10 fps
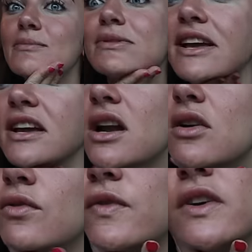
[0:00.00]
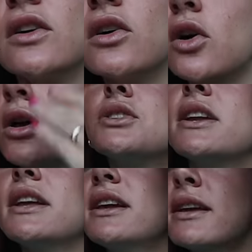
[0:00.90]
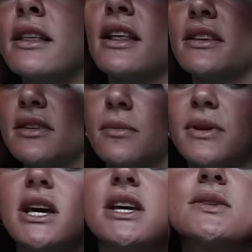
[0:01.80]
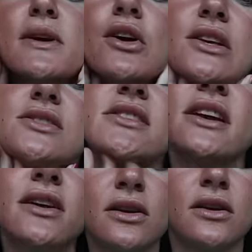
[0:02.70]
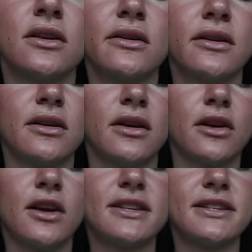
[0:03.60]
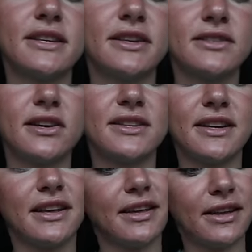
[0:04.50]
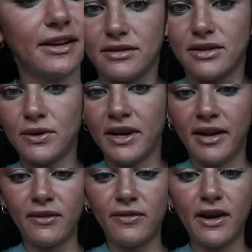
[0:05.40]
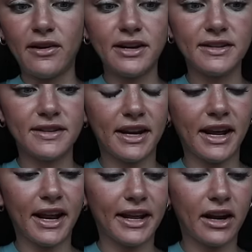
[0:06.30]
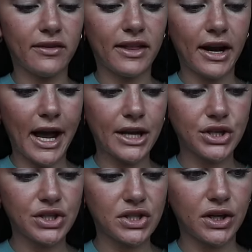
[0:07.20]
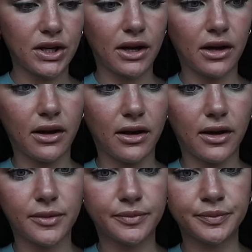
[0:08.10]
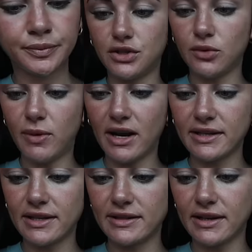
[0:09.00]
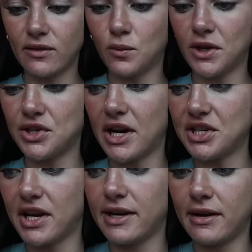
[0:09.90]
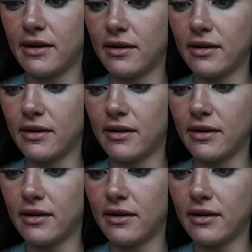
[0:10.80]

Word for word: but like I don't feel shitty. And that's good because my garage sale closet sale starts in two and a half hours and I gotta get over there. I just took um, two boxes and one trash can,